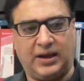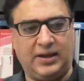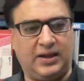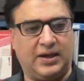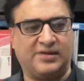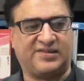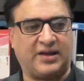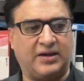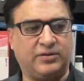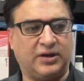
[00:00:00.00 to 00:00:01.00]
And
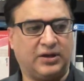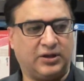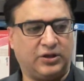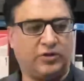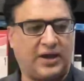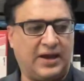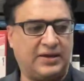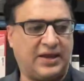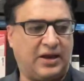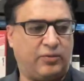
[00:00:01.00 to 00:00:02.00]
so you can
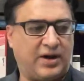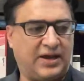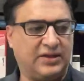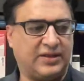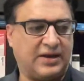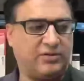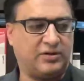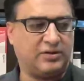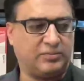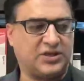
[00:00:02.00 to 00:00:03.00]
get away then
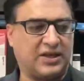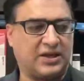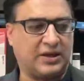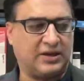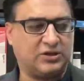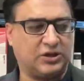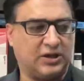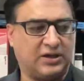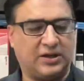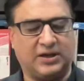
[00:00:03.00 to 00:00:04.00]
taking
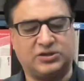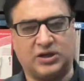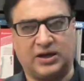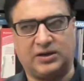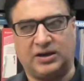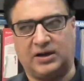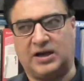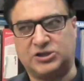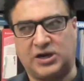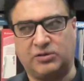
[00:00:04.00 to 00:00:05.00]
a
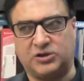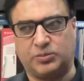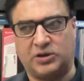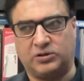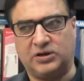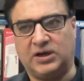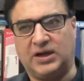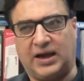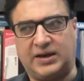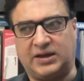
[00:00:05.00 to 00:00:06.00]
large language model
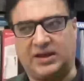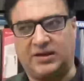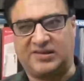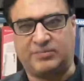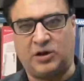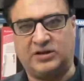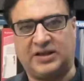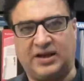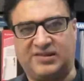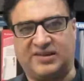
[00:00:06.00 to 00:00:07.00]
and then getting a smaller
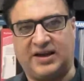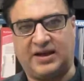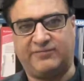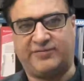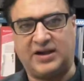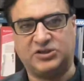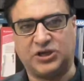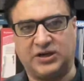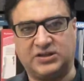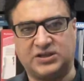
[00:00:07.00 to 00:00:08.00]
data set and
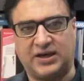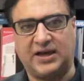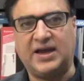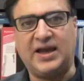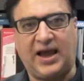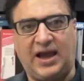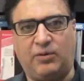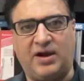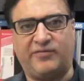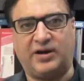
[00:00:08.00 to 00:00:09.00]
fine-tuning to it.
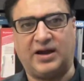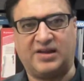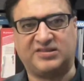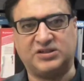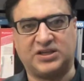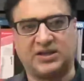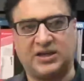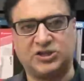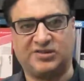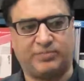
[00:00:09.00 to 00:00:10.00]
However, as to
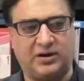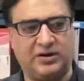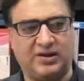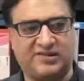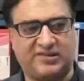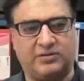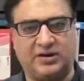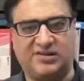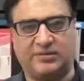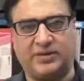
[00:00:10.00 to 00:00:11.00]
Takeshi's point, it still
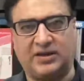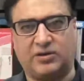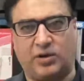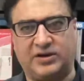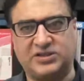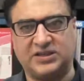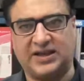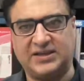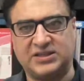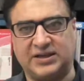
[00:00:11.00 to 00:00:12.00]
needs to be quality
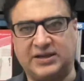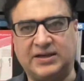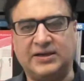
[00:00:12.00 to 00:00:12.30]
data.